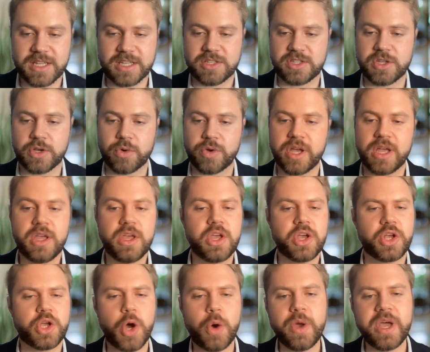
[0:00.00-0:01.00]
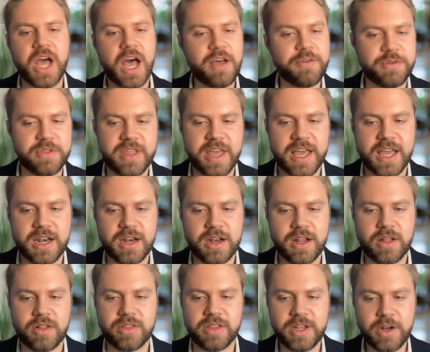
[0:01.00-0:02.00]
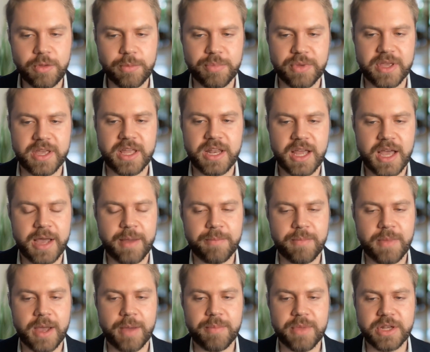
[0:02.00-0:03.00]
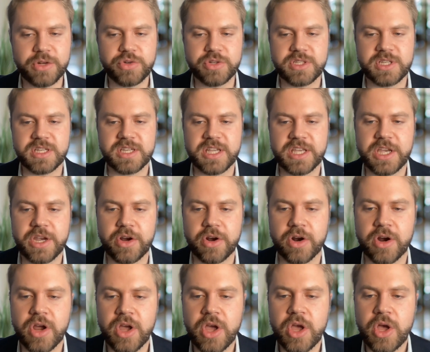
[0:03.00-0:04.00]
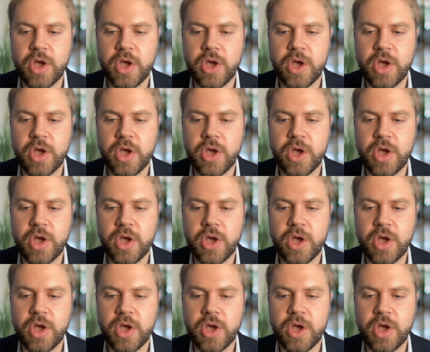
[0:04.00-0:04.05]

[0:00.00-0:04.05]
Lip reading: And so going off of that a little bit, I'm interested to hear